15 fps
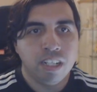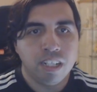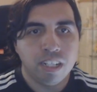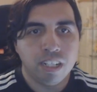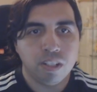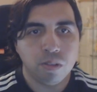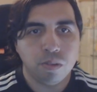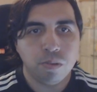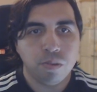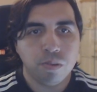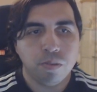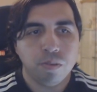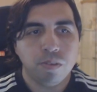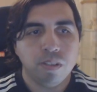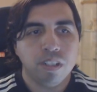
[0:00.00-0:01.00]

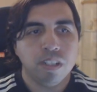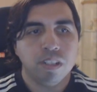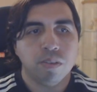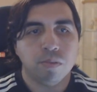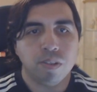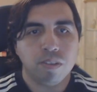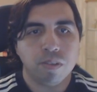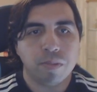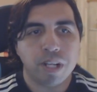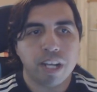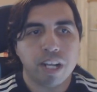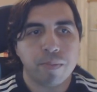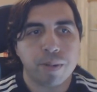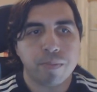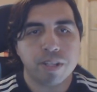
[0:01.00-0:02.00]
Hello! Welcome to
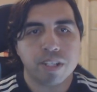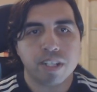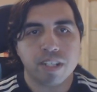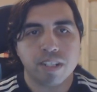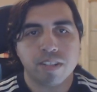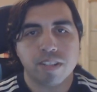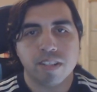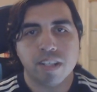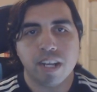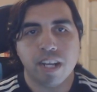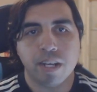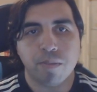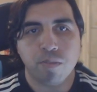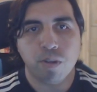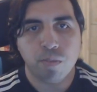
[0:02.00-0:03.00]
Anime Mystics.
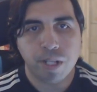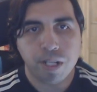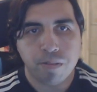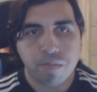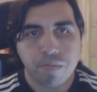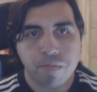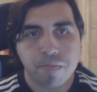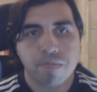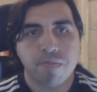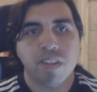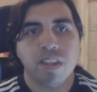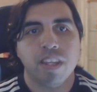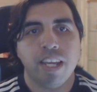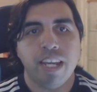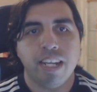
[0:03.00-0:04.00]
I'm Roman,
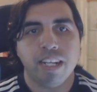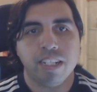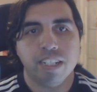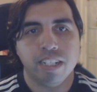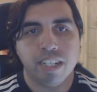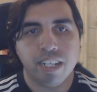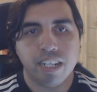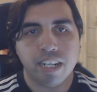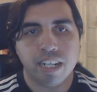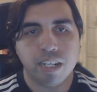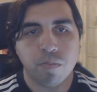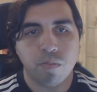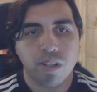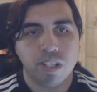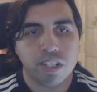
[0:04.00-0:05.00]
and tonight I
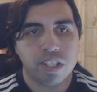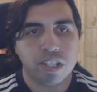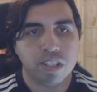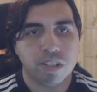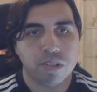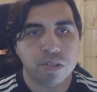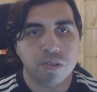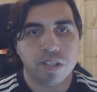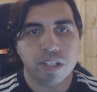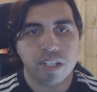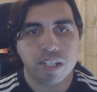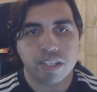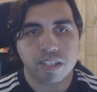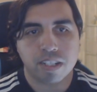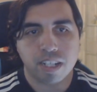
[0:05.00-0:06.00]
am watching Sounan
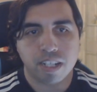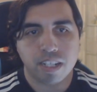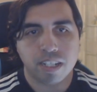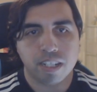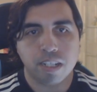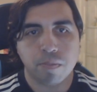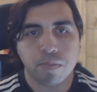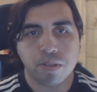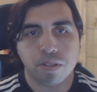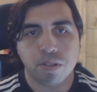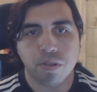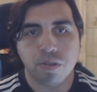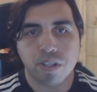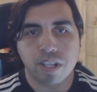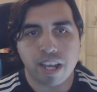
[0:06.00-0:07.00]
Desu
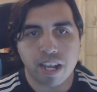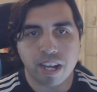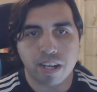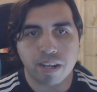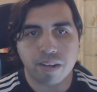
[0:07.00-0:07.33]
episode 10.